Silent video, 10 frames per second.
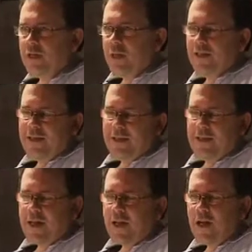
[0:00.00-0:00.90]
But at the end of the
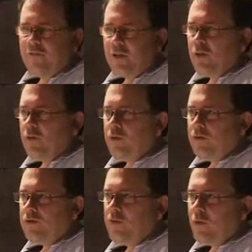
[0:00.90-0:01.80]
day, every local
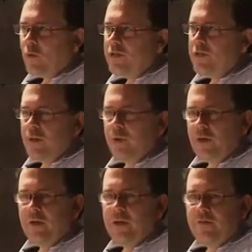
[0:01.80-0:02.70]
consumer wants to be able to
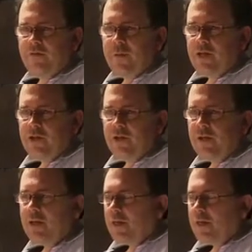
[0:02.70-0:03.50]
go get information